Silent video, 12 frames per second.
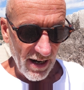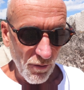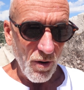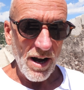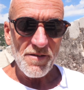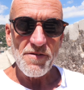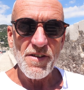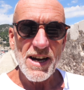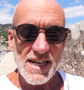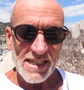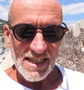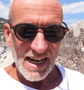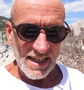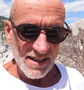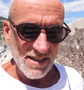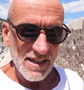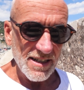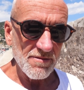wine fairs
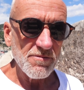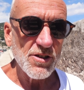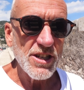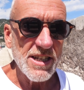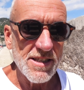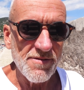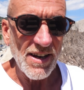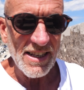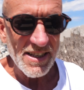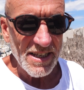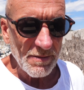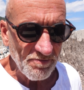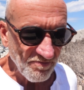and cheese events.